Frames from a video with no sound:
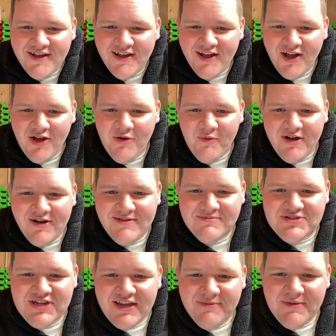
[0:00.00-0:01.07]
Oh, welcome,
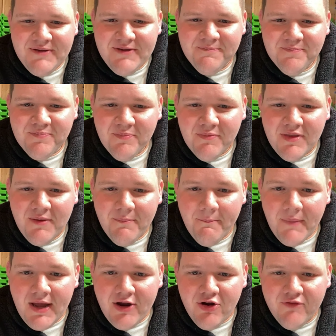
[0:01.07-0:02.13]
Jamie.
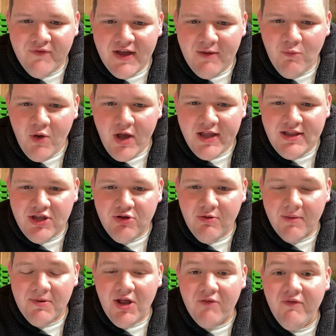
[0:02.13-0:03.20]
Microfine white that you
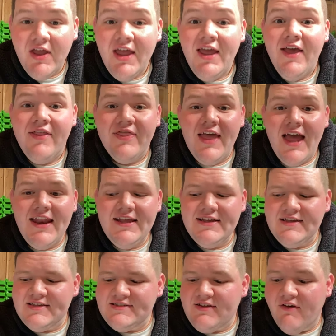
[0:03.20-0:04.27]
rubbed off. That
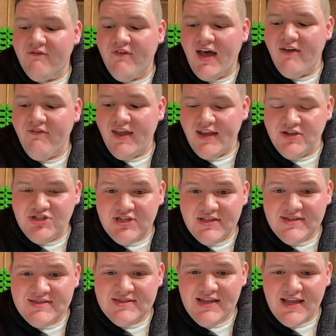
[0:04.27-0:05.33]
is
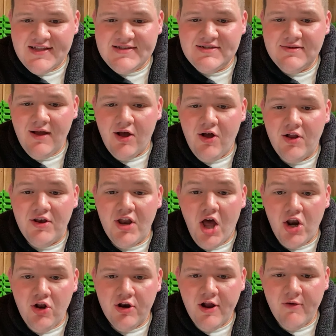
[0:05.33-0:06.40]
Vivacious. It's
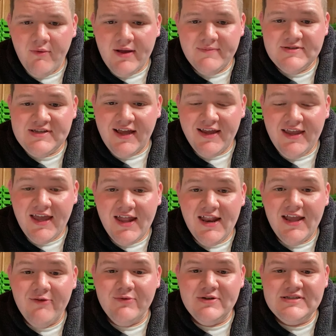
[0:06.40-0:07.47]
not on our website yet.
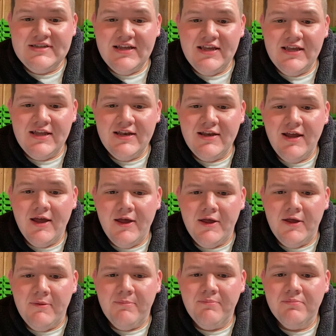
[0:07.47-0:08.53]
It was in
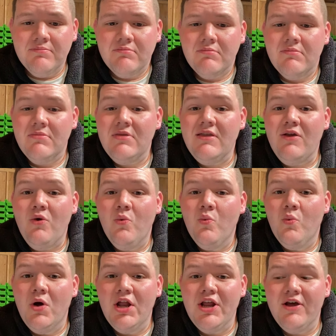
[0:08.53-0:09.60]

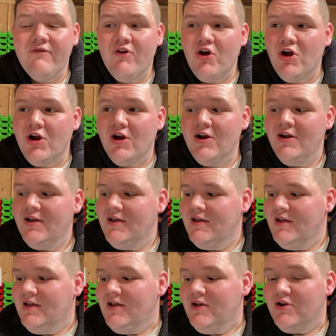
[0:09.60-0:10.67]
one of our
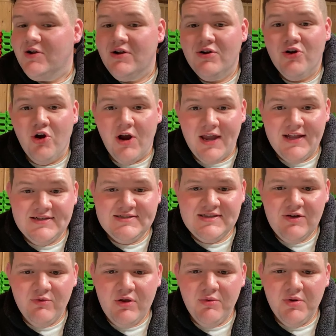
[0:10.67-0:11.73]
crates
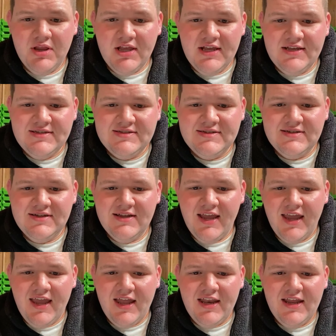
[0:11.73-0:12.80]
that we released,
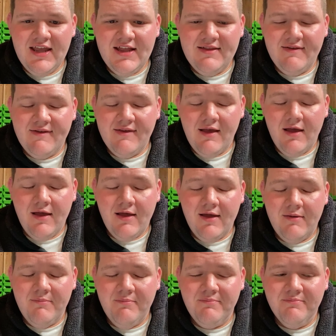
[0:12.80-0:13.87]
and it's
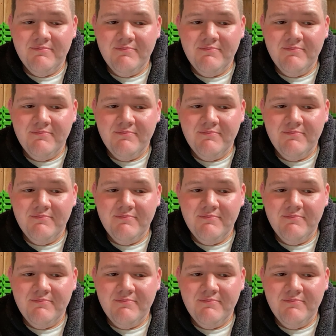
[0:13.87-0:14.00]
the